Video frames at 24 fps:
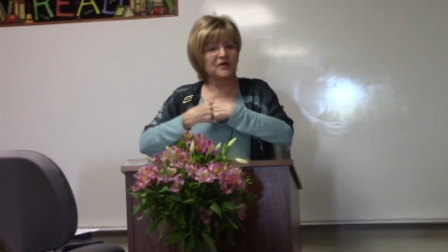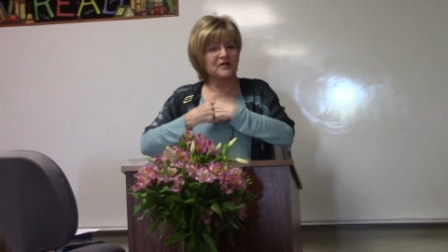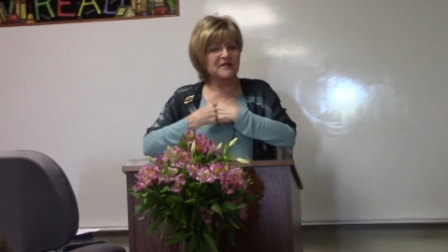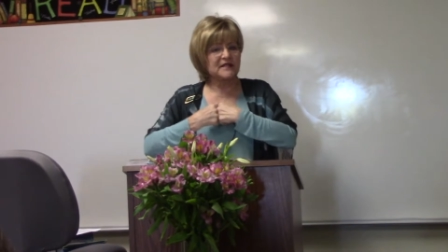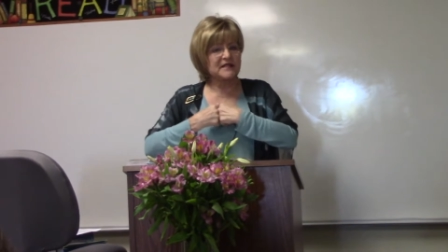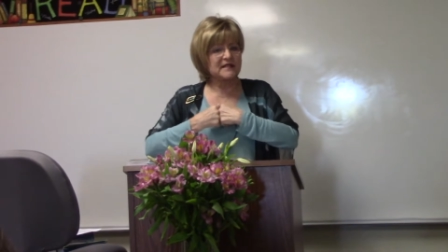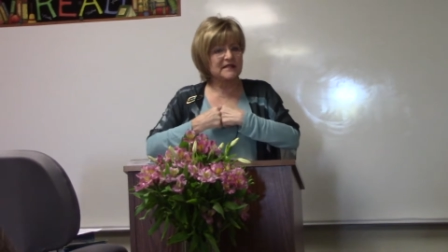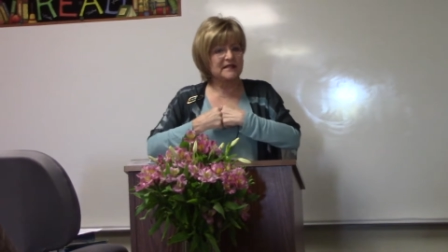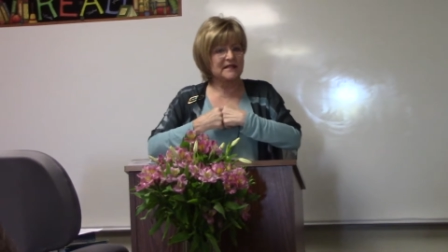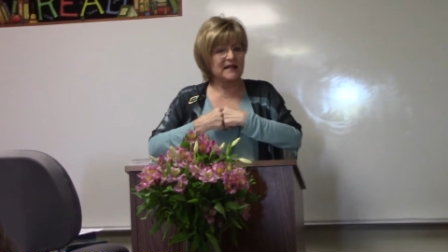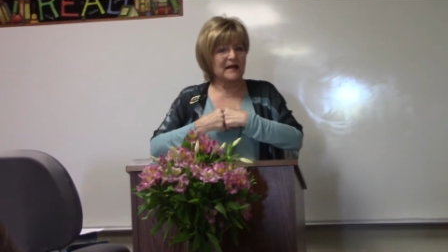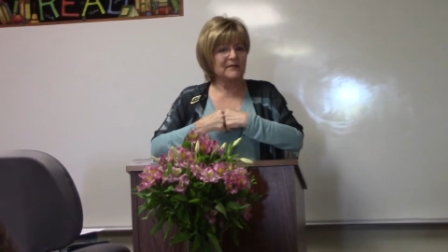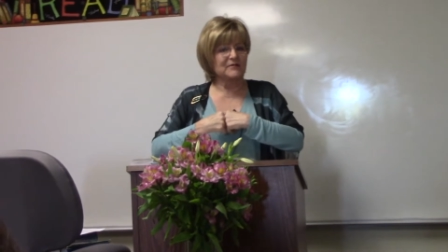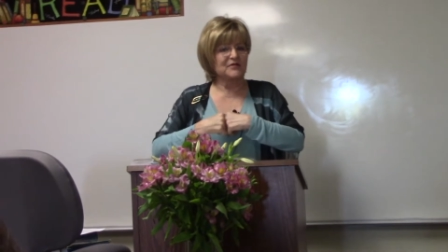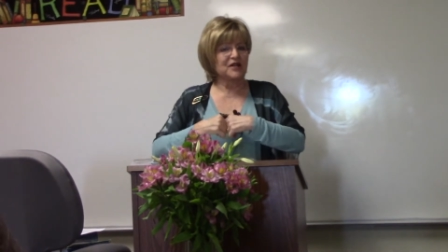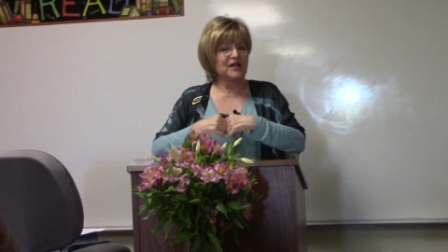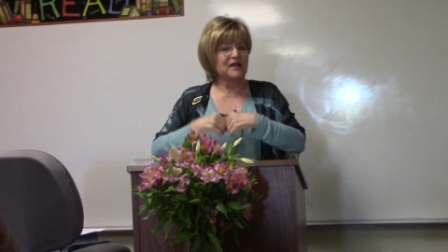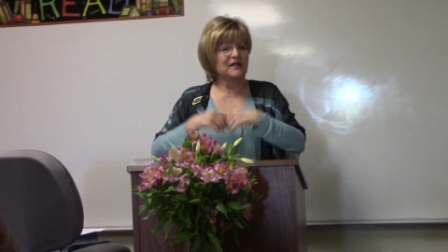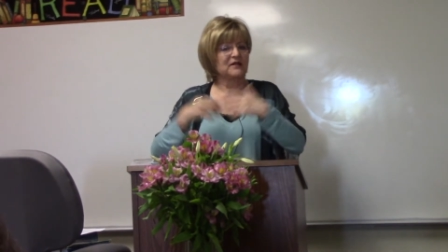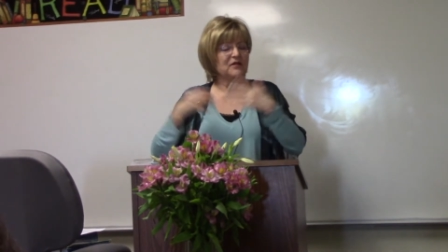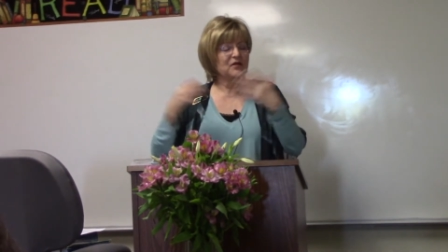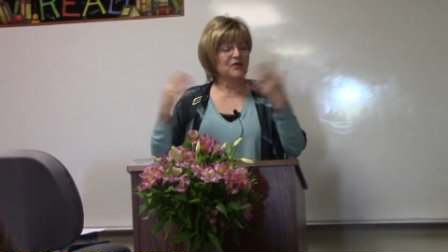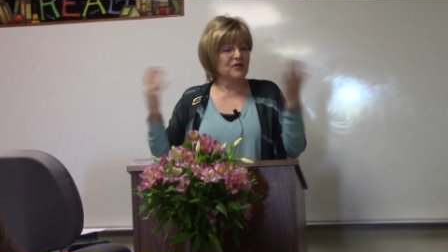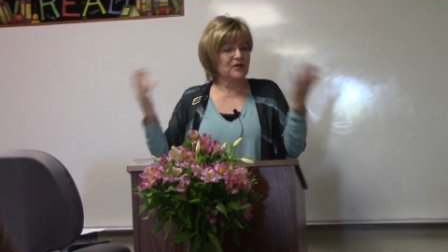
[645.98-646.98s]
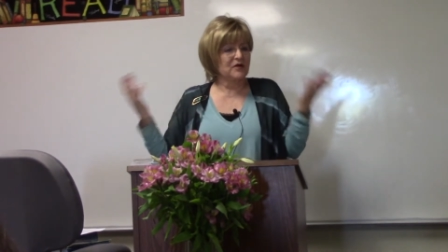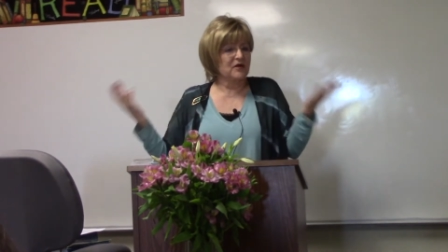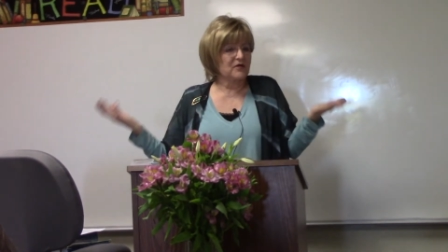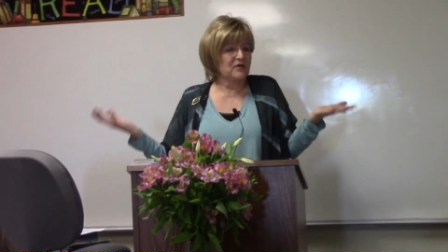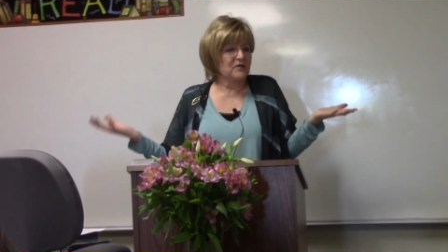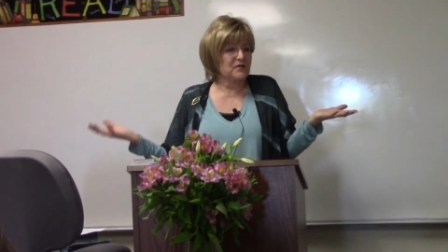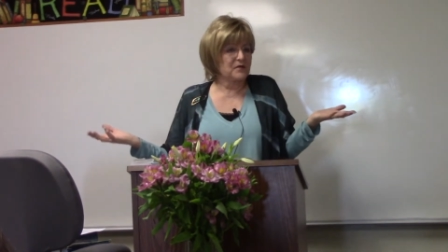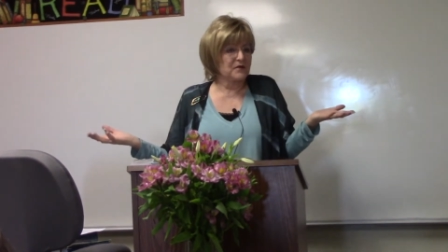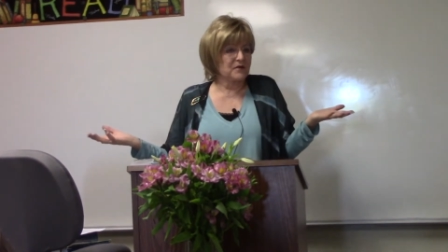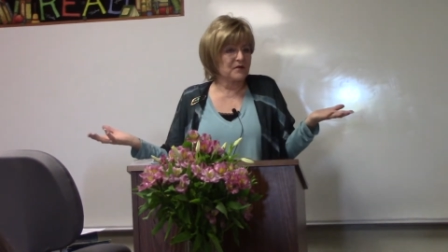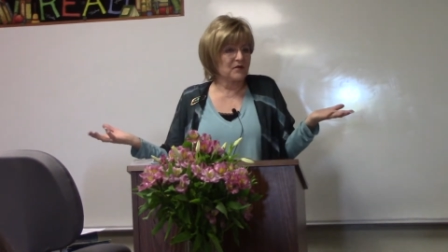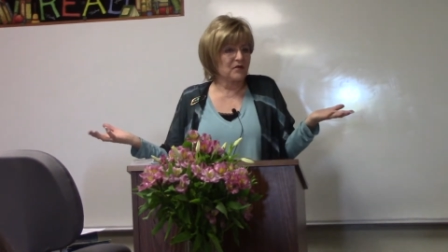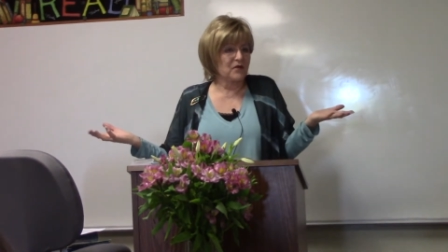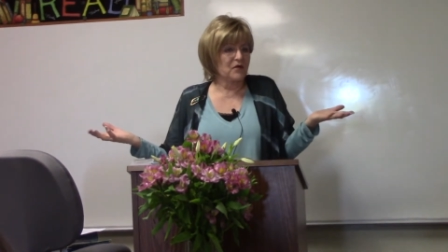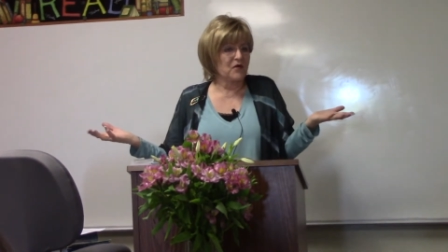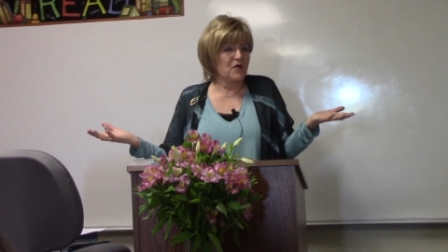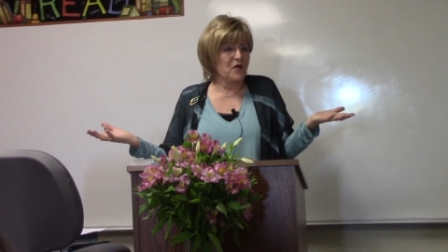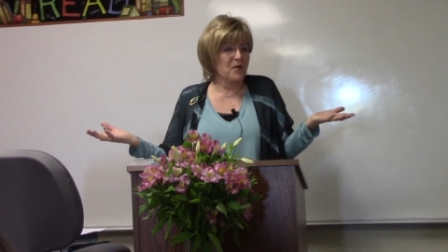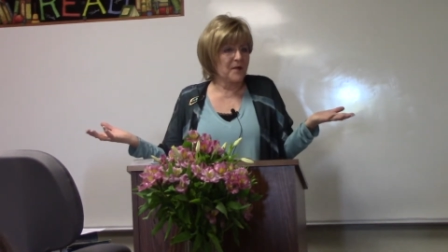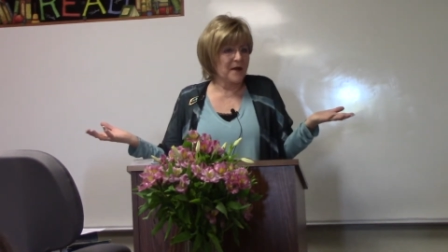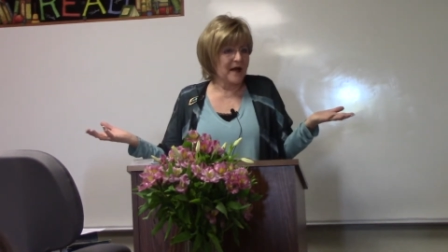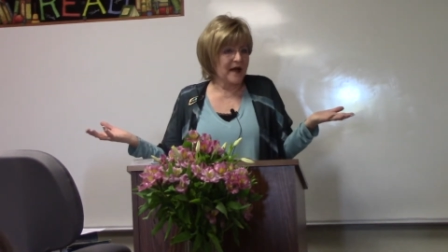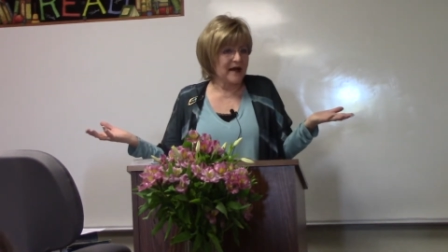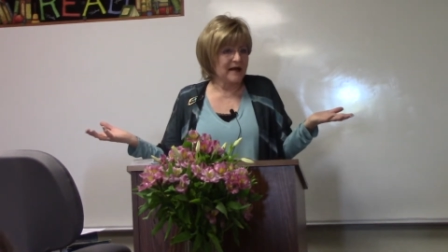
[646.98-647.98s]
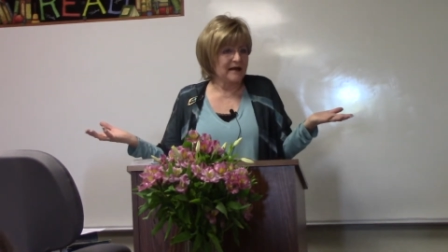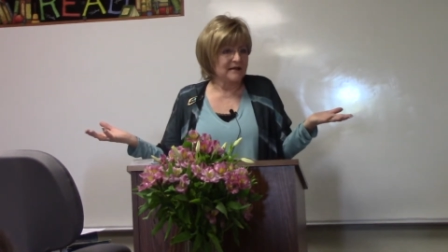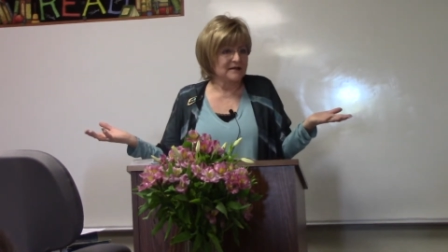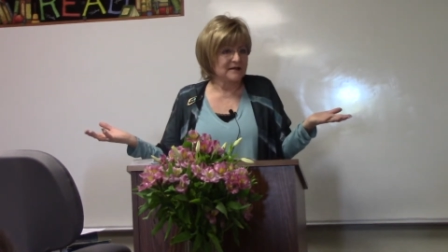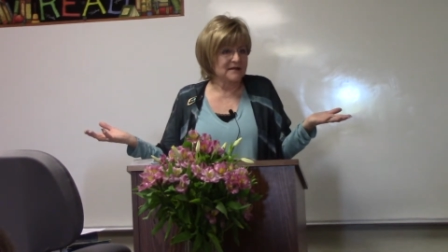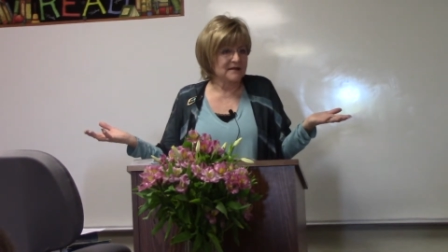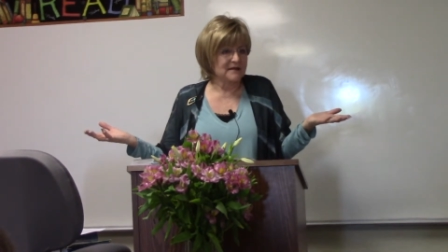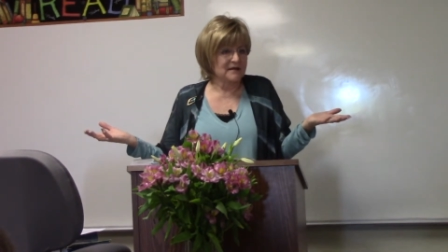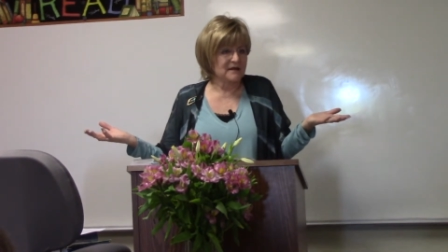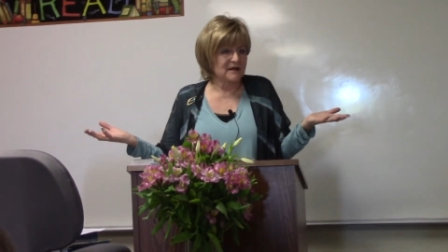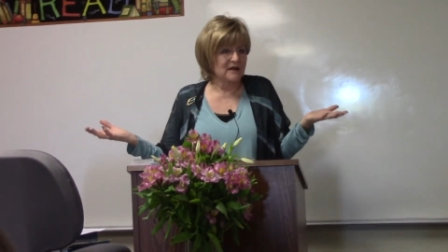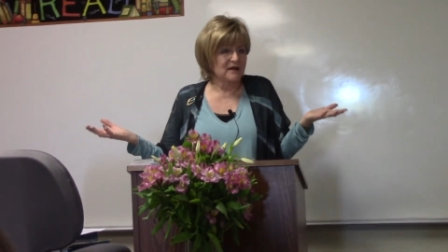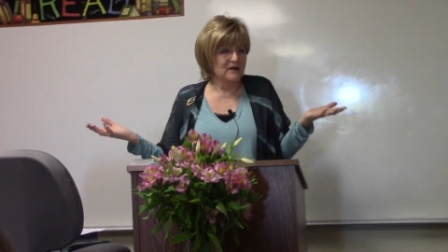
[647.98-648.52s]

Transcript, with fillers: to subject, who, do you, who obeys?